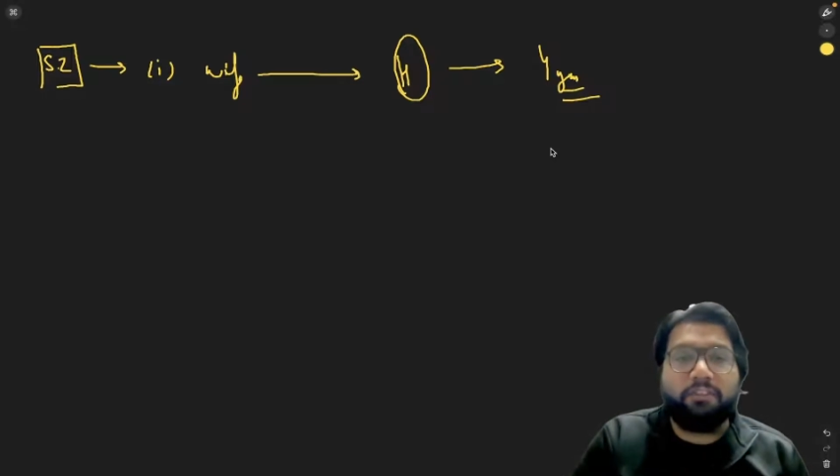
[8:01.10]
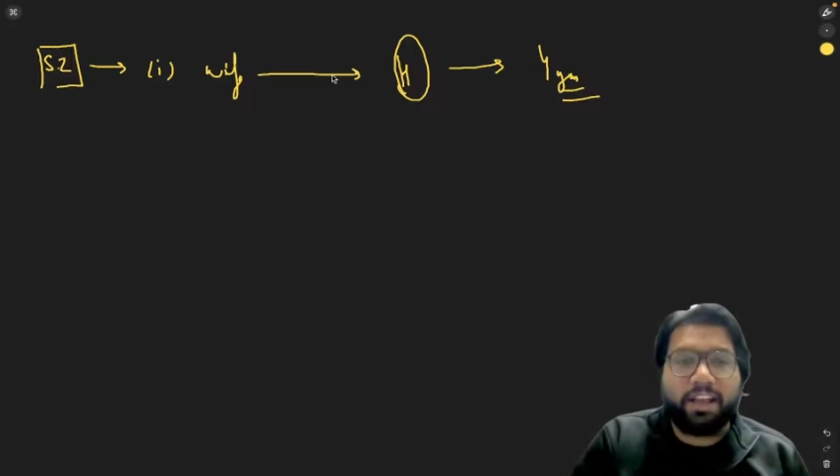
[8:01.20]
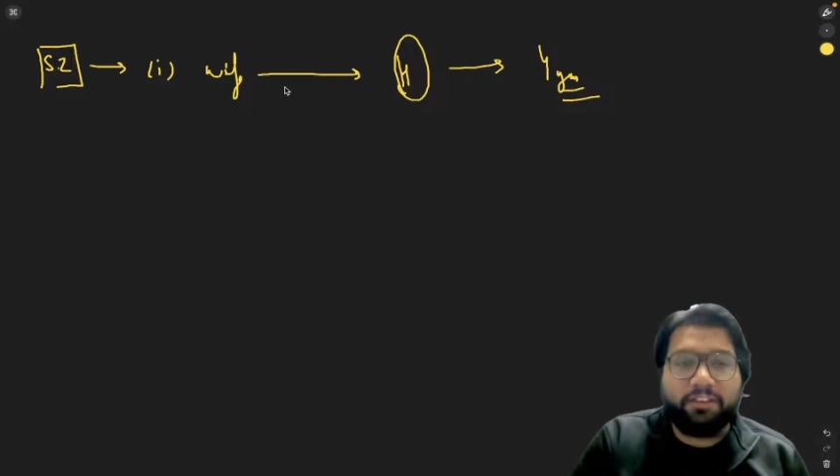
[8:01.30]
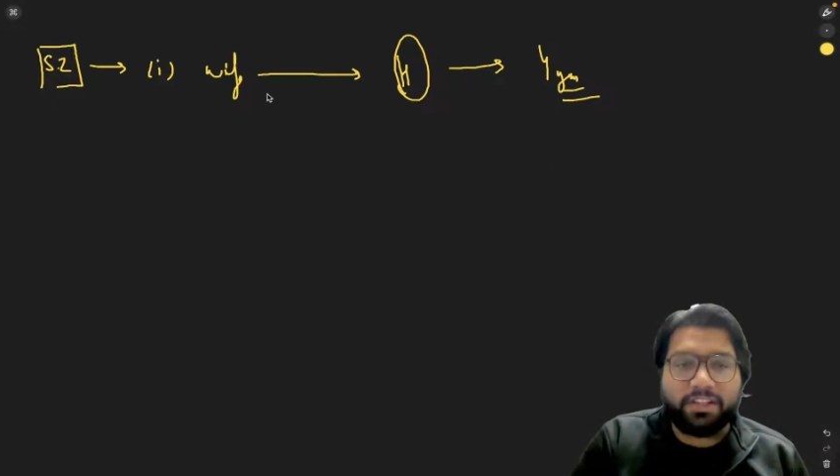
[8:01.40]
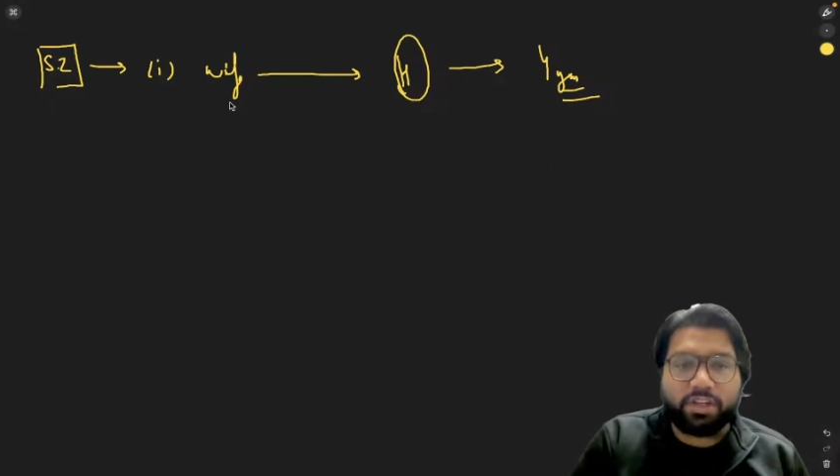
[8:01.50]

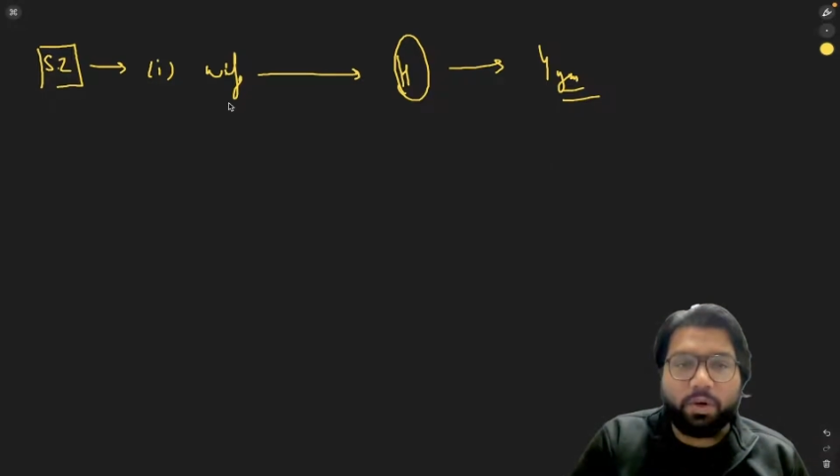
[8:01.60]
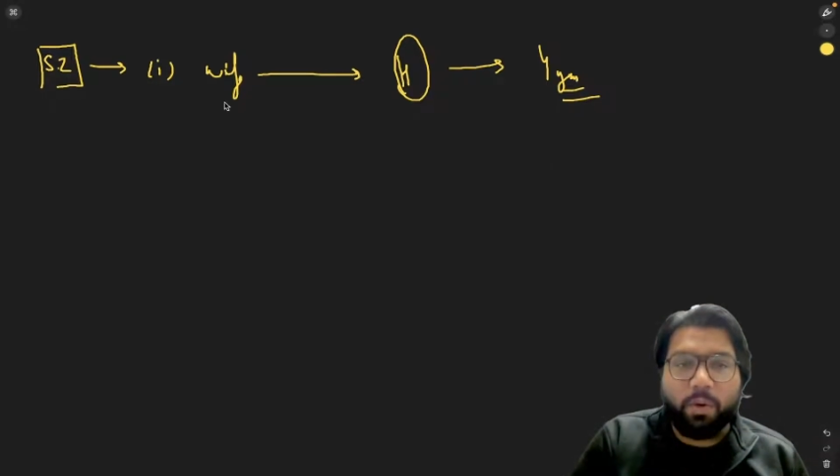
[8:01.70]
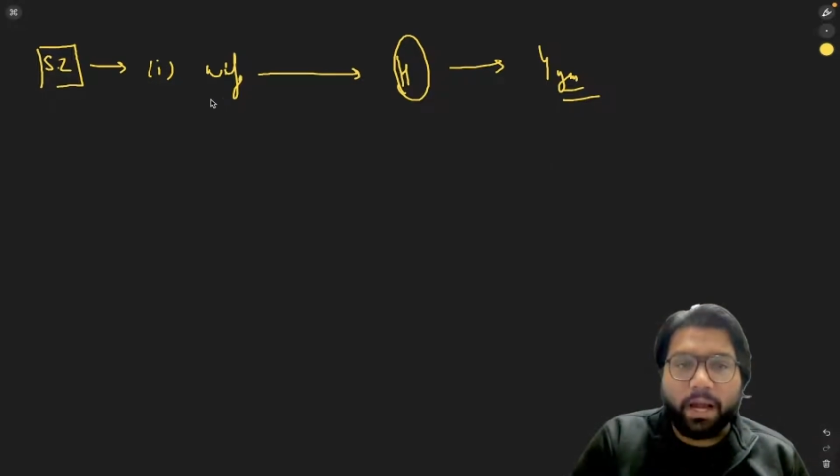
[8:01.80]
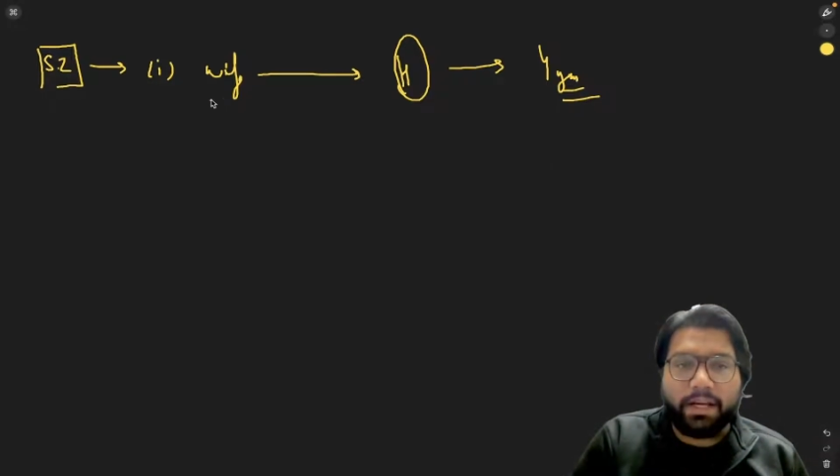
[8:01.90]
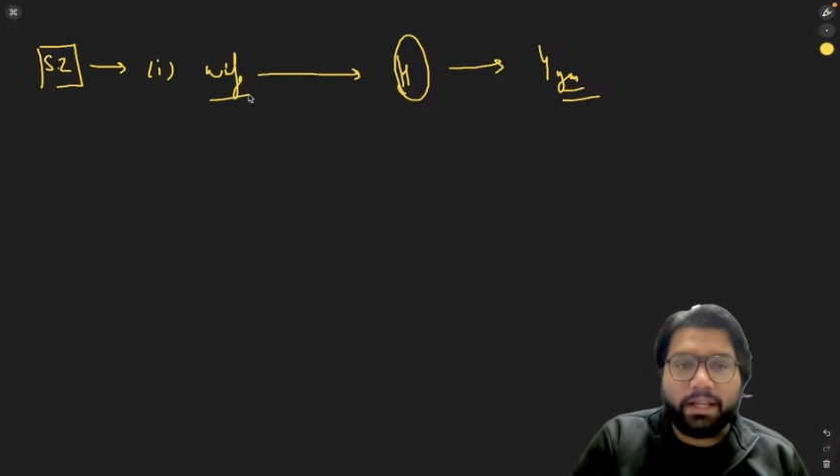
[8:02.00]
wife has
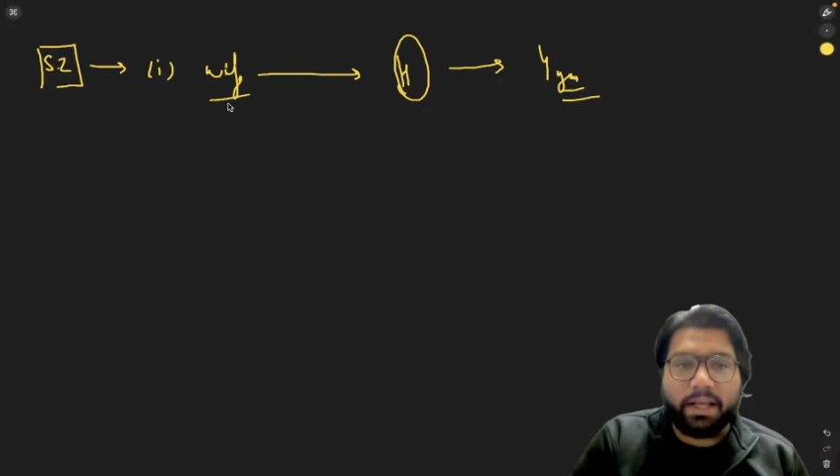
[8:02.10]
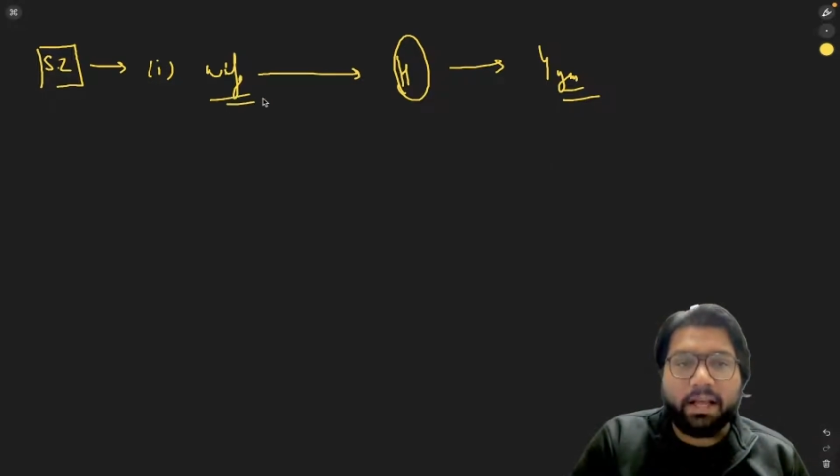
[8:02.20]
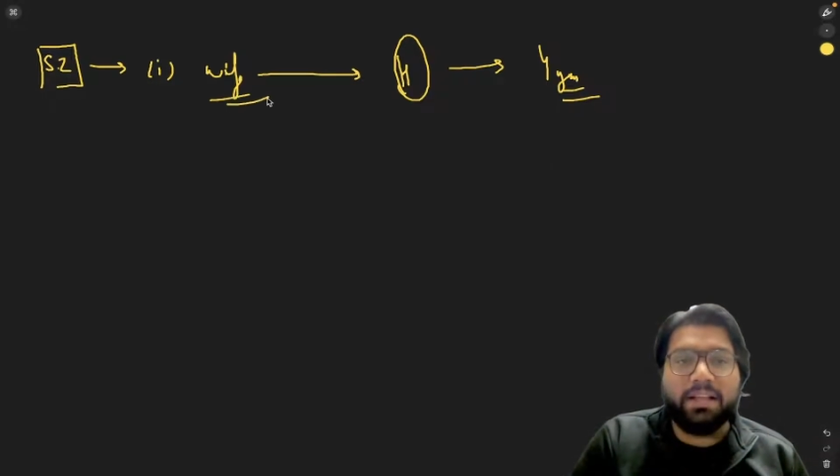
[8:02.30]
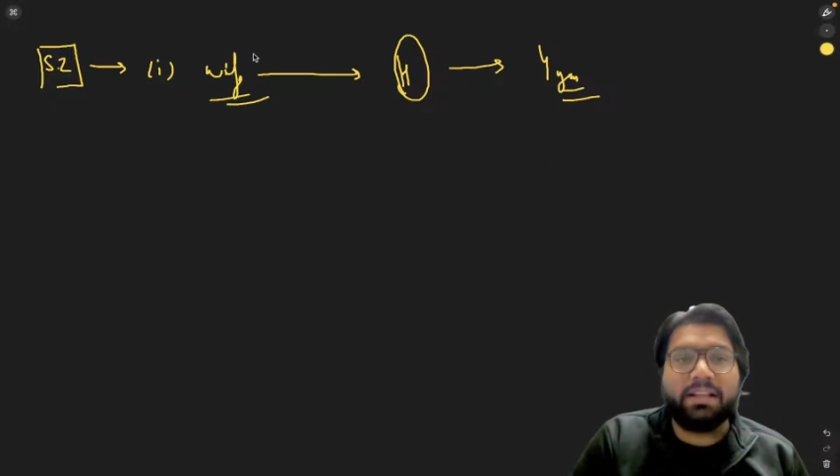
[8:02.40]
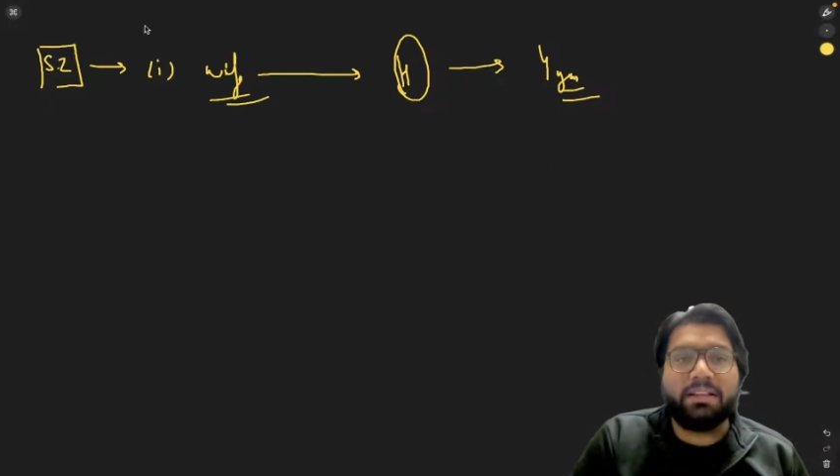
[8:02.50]
no idea,